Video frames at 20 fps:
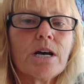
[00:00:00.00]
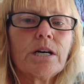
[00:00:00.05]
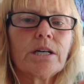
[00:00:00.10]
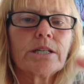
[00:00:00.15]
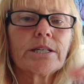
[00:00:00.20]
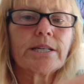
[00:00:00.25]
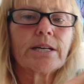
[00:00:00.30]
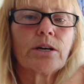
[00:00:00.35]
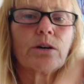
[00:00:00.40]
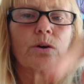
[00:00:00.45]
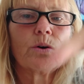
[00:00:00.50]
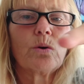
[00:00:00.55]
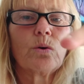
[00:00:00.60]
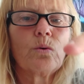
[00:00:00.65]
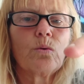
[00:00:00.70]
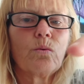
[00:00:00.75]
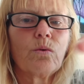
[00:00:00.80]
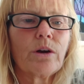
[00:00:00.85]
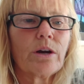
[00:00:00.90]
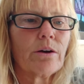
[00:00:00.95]

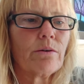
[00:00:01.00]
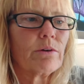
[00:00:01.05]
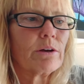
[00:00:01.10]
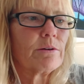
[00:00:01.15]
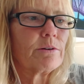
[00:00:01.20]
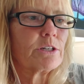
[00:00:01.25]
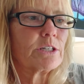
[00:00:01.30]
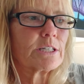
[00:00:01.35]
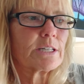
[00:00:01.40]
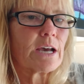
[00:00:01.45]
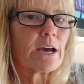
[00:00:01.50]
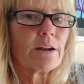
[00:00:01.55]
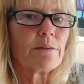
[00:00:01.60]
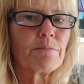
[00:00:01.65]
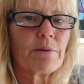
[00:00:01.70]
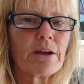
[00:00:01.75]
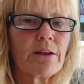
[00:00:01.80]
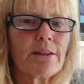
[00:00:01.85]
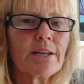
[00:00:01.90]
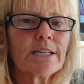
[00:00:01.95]
So it would just kind of
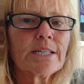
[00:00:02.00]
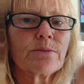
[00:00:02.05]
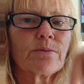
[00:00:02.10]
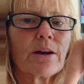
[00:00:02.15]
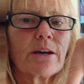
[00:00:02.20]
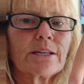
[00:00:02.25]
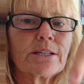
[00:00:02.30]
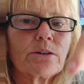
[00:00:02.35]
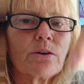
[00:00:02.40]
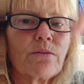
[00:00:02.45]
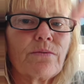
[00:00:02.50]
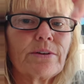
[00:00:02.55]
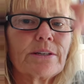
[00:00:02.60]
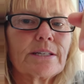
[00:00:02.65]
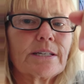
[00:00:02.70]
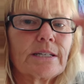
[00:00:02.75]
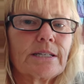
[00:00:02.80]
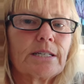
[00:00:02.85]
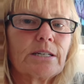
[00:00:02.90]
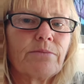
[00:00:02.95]
be this way. So if
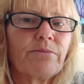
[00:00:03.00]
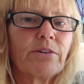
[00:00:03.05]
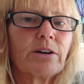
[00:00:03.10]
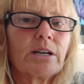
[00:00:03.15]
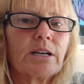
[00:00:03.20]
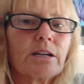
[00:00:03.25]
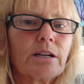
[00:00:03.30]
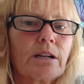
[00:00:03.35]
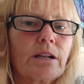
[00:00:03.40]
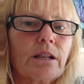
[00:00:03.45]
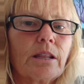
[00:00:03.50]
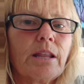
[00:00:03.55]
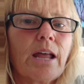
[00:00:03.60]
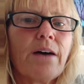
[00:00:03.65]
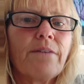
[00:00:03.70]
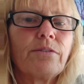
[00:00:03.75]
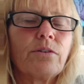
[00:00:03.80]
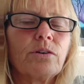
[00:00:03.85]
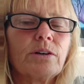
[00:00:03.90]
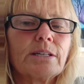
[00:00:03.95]
it's a different
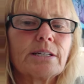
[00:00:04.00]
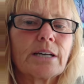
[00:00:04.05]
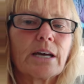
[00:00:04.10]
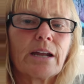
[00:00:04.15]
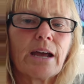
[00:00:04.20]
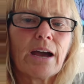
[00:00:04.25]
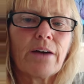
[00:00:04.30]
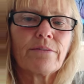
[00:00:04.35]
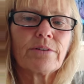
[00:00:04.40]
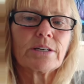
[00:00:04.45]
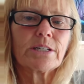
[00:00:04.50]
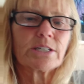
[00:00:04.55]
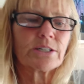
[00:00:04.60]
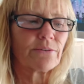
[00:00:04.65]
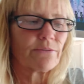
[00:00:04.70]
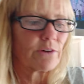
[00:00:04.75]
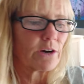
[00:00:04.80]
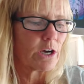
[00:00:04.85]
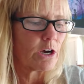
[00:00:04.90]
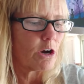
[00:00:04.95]
level, it's going to have a
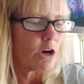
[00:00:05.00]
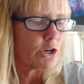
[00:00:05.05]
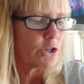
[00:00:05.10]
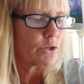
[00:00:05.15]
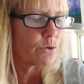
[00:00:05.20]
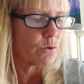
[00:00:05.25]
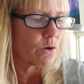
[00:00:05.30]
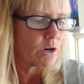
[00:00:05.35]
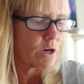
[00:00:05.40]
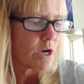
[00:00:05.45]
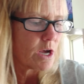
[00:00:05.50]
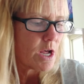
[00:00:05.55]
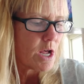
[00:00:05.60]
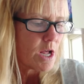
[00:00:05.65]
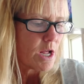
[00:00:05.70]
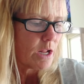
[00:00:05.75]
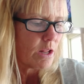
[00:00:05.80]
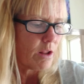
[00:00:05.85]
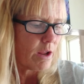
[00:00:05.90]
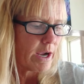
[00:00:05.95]
different contour
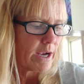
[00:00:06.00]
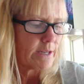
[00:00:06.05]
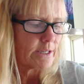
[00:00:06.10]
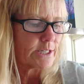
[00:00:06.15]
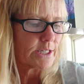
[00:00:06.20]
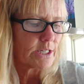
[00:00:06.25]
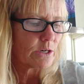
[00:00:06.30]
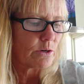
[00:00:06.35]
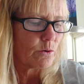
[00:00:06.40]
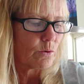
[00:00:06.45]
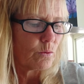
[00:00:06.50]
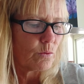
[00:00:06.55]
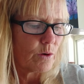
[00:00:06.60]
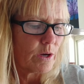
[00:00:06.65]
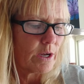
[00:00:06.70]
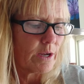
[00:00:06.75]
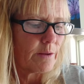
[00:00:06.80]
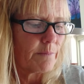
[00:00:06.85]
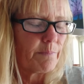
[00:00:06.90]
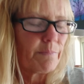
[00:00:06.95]
line. So,
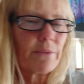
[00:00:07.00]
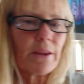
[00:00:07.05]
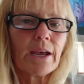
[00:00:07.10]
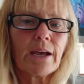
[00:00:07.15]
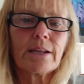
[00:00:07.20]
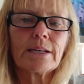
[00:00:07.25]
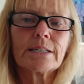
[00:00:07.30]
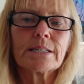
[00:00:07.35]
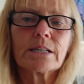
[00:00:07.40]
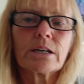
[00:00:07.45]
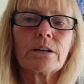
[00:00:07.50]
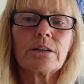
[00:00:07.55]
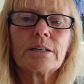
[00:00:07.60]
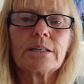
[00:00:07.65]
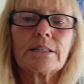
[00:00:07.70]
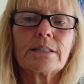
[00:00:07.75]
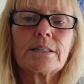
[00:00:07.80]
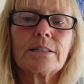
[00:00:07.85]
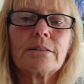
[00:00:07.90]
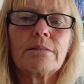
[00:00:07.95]
and it's going
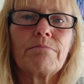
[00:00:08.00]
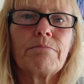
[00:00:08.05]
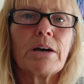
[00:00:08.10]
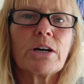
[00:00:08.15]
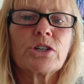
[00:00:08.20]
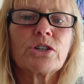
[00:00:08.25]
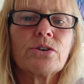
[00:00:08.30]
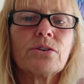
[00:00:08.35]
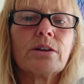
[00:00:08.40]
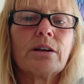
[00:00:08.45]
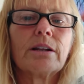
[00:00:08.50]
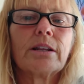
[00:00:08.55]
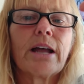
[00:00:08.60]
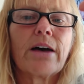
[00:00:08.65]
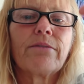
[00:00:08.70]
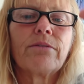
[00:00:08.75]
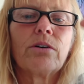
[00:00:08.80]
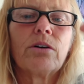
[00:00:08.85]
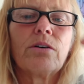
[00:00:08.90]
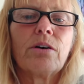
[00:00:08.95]
to measure the
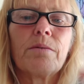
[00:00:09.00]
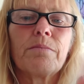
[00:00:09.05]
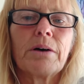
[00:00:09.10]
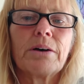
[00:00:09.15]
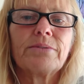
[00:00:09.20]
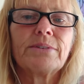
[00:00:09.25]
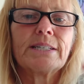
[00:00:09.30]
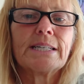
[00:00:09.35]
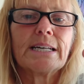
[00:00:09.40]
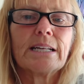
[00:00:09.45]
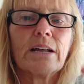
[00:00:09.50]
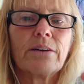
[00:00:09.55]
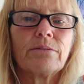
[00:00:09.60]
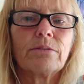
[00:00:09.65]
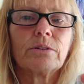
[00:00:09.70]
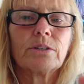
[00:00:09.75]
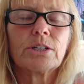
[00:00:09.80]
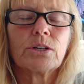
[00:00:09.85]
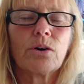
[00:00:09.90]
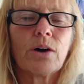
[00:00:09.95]
level above sea
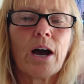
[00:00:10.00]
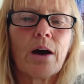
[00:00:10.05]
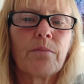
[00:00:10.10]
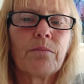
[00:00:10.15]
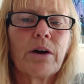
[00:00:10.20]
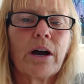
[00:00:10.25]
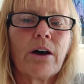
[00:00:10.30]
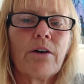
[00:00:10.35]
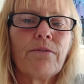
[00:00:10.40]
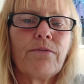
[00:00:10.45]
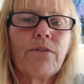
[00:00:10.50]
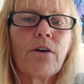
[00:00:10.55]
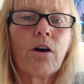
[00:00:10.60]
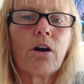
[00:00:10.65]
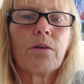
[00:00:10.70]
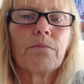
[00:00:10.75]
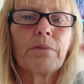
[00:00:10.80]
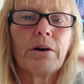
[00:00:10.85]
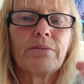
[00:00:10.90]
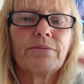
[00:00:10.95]
level. So how
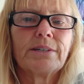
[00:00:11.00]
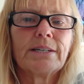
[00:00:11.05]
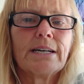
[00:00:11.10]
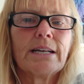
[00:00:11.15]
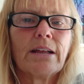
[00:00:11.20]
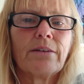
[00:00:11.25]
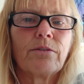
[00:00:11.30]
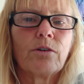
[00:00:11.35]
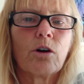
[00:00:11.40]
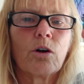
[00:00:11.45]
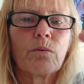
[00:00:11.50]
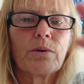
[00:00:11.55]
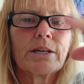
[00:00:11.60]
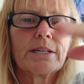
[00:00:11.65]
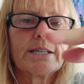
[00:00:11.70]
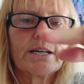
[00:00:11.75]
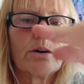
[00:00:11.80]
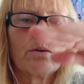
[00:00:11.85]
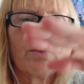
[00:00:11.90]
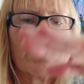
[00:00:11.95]
far above sea level are we?
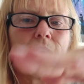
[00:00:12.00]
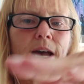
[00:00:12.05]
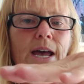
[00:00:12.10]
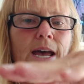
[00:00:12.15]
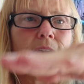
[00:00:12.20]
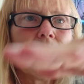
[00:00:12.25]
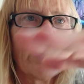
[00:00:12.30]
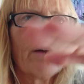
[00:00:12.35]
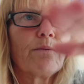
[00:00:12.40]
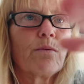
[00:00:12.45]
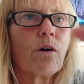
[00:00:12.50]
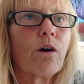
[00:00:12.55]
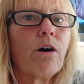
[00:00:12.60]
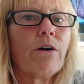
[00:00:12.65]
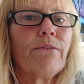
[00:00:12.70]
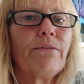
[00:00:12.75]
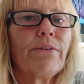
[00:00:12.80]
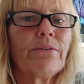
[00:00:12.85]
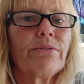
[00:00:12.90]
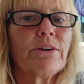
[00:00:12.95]
So if we're
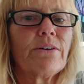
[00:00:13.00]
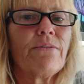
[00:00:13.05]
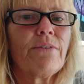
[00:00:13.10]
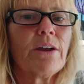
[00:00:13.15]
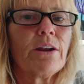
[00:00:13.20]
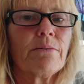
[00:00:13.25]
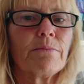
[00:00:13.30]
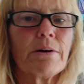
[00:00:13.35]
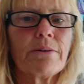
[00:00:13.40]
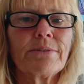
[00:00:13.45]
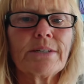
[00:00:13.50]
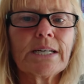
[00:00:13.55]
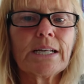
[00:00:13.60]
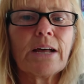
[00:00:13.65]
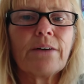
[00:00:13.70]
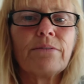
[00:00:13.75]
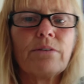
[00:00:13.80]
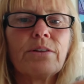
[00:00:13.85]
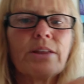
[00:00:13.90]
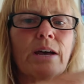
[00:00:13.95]
all 50 feet above sea
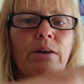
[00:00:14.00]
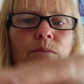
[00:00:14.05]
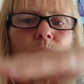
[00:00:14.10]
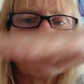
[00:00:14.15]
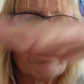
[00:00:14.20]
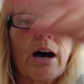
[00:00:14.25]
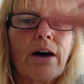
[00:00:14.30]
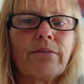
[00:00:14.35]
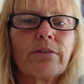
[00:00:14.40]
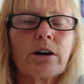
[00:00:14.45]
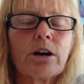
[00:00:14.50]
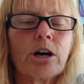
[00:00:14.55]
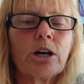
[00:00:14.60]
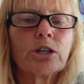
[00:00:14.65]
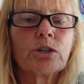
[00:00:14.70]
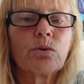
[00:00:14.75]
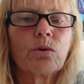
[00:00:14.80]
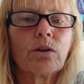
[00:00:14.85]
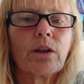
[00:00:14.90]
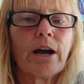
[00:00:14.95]
level, then we'll have a
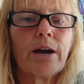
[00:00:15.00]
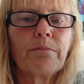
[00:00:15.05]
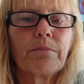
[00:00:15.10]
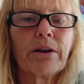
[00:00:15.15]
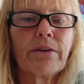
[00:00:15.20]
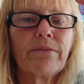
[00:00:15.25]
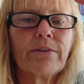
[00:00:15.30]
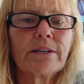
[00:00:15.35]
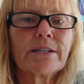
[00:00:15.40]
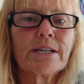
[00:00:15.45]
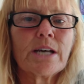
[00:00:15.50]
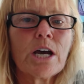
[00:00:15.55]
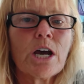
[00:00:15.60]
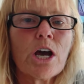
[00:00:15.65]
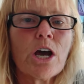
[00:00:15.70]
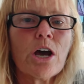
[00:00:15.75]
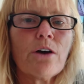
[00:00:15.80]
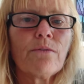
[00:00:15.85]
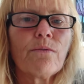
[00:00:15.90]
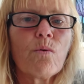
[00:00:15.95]
contour line. But if it's
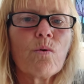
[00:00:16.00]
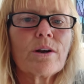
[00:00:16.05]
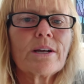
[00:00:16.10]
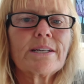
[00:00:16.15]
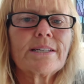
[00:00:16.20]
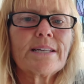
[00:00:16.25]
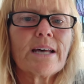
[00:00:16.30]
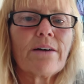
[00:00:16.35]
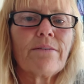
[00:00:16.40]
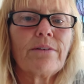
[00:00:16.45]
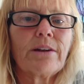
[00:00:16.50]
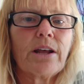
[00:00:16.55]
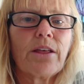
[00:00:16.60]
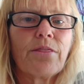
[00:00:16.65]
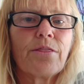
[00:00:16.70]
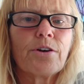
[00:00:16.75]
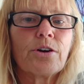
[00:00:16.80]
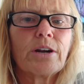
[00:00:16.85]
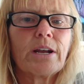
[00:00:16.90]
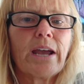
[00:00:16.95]
47
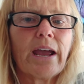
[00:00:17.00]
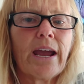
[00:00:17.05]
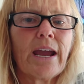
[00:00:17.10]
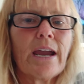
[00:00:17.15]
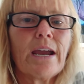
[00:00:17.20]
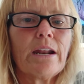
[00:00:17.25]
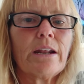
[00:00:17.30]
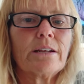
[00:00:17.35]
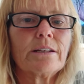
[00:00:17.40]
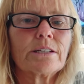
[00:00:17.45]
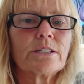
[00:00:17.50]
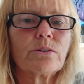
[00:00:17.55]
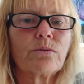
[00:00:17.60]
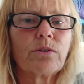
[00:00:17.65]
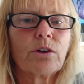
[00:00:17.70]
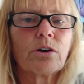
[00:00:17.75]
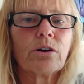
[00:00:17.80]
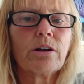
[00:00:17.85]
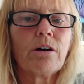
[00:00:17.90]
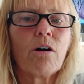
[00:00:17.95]
and 38, and so
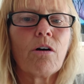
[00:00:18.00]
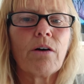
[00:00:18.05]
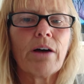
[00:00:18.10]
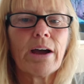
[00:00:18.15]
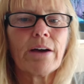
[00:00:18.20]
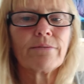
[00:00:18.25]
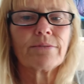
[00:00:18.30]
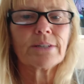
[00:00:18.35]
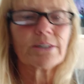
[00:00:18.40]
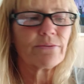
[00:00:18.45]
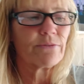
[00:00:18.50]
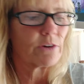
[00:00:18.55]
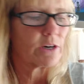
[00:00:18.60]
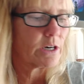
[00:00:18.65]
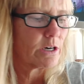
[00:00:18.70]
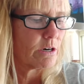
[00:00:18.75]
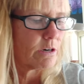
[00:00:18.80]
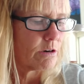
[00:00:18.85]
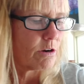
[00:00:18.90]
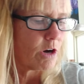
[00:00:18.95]
they're going to all have
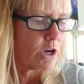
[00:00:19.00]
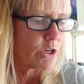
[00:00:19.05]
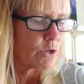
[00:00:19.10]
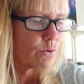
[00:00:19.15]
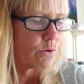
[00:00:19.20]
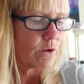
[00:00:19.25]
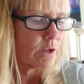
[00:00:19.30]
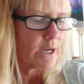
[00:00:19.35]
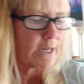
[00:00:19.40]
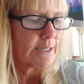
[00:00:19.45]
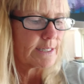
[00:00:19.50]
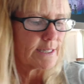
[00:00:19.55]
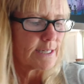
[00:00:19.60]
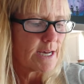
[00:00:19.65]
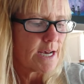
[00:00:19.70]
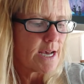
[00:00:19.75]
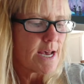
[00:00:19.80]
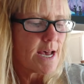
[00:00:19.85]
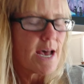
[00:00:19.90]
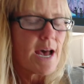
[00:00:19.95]
different contour lines.
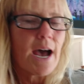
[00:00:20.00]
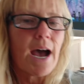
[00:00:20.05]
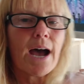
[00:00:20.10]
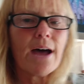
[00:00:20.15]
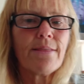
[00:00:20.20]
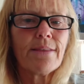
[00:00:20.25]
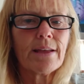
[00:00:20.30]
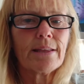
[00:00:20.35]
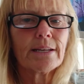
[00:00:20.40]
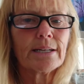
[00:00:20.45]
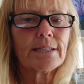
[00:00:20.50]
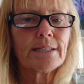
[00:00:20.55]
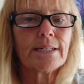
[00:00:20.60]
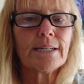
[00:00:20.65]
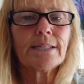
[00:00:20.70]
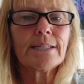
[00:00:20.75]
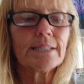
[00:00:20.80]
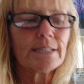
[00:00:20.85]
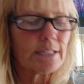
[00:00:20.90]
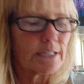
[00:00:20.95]
And then the
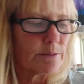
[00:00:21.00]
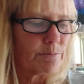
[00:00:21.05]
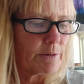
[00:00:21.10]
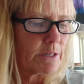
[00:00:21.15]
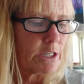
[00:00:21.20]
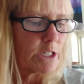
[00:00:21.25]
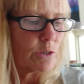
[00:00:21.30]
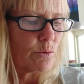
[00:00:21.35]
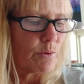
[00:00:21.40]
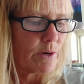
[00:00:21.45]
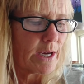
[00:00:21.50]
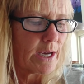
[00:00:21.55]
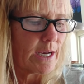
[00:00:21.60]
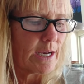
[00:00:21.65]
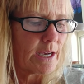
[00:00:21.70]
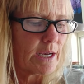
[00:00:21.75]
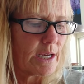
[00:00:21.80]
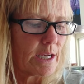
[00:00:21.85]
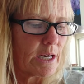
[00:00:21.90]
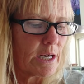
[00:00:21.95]
distance
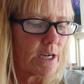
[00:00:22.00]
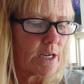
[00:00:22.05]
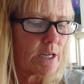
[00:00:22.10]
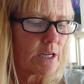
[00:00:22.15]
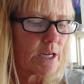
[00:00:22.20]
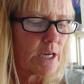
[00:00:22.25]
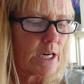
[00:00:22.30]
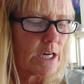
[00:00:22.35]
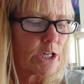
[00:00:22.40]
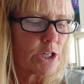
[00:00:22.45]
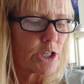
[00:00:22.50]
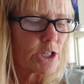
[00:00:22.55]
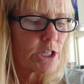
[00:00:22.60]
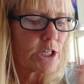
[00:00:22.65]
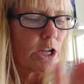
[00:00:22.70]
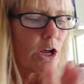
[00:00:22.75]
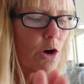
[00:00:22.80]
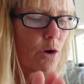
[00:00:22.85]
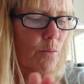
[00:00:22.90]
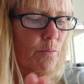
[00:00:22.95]
between each
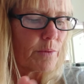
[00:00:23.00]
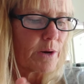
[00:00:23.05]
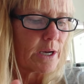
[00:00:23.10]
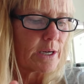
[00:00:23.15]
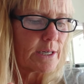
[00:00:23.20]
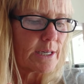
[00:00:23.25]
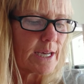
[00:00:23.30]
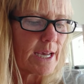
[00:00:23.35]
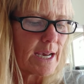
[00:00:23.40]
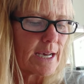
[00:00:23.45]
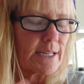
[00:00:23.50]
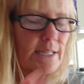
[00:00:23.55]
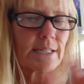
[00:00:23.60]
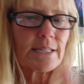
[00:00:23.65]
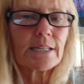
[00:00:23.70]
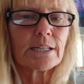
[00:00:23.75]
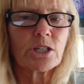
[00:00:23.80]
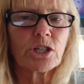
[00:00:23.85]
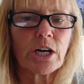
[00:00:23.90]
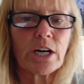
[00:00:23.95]
slope indicates
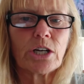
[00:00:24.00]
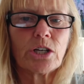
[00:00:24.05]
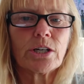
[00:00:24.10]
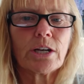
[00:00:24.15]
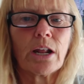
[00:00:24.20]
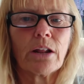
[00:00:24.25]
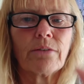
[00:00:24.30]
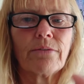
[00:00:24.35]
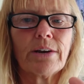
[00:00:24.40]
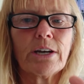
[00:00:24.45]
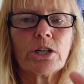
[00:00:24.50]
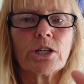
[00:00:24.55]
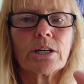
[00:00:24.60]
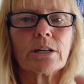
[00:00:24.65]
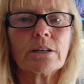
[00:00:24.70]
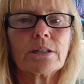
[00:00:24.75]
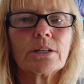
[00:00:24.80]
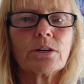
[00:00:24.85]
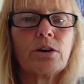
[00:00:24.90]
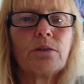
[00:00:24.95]
the change in
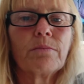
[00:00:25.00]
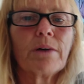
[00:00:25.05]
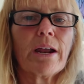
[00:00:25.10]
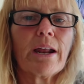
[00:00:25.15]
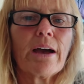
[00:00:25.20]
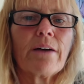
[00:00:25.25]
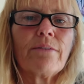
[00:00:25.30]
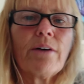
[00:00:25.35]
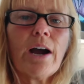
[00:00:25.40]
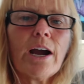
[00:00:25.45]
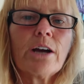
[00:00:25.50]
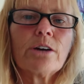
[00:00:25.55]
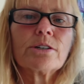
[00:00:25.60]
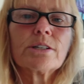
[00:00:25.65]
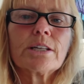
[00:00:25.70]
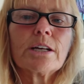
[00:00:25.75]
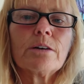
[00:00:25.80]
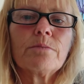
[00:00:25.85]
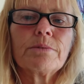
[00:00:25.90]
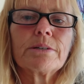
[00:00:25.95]
elevation. So you might have higher
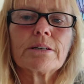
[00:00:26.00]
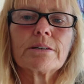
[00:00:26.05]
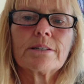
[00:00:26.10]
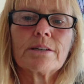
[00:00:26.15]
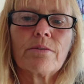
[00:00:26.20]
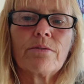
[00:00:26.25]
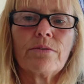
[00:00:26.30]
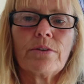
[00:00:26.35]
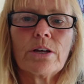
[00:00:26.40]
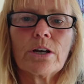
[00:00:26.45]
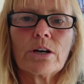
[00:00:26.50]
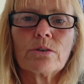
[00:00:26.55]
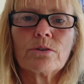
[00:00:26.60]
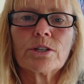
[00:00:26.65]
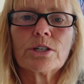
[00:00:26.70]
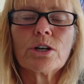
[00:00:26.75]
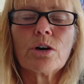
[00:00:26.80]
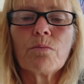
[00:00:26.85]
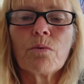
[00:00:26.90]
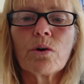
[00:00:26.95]
slopes. Some of you go
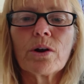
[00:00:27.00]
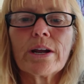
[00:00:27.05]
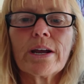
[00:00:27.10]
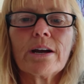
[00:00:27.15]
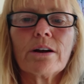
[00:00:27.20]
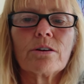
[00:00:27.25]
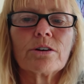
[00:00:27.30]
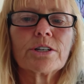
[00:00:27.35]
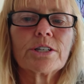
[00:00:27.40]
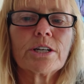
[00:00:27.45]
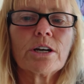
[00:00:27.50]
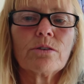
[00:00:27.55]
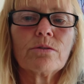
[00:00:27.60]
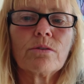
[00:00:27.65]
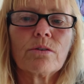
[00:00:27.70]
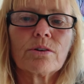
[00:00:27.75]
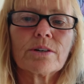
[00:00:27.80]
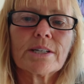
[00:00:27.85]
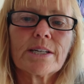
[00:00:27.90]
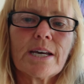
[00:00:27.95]
snowboarding or snow
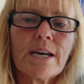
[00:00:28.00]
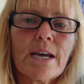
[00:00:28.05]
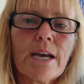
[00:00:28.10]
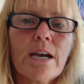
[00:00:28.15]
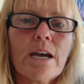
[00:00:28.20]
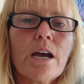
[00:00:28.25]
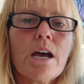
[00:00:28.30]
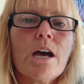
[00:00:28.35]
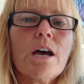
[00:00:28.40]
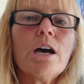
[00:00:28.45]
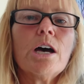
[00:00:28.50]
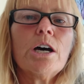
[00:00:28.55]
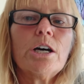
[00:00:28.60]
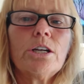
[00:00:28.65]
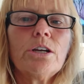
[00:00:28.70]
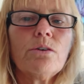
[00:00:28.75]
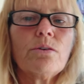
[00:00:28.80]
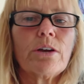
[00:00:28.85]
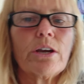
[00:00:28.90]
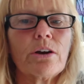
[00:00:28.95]
or skiing.
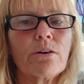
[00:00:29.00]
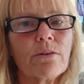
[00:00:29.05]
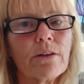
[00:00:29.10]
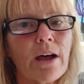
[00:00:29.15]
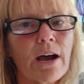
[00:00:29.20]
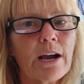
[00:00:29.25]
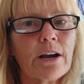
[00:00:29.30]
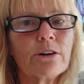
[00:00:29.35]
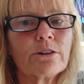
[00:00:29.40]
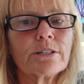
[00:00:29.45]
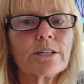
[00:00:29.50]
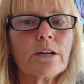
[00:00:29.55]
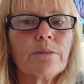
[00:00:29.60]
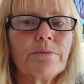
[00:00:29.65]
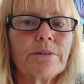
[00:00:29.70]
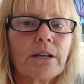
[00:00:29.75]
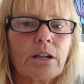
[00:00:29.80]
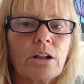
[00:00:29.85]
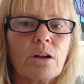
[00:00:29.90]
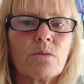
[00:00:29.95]
No, you go to the higher
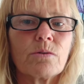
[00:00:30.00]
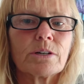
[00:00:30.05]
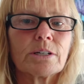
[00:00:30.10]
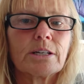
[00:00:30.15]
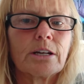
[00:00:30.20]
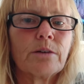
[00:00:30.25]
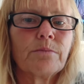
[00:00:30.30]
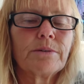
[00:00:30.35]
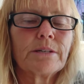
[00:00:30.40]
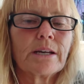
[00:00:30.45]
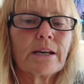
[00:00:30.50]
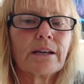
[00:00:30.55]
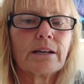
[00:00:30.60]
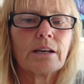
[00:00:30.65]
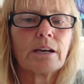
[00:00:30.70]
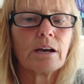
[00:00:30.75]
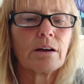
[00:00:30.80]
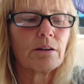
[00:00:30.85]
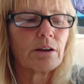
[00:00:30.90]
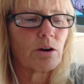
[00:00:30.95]
slopes and the lower slopes, and
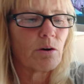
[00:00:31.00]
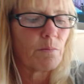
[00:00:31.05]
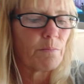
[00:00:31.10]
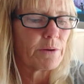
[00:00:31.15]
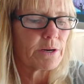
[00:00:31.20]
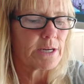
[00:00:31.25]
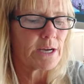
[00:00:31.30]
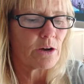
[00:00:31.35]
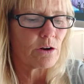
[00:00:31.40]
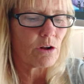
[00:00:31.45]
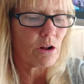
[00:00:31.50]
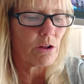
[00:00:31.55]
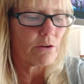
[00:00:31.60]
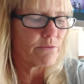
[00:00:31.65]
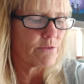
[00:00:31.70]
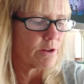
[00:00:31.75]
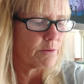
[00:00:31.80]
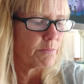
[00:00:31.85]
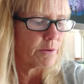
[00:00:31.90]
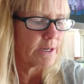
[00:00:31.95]
you kind of go up and down all
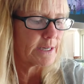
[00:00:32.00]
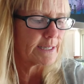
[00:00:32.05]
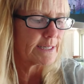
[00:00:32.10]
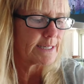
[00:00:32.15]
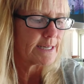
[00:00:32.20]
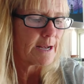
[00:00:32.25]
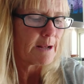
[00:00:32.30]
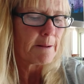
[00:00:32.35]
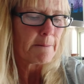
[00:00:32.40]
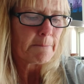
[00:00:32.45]
over the place.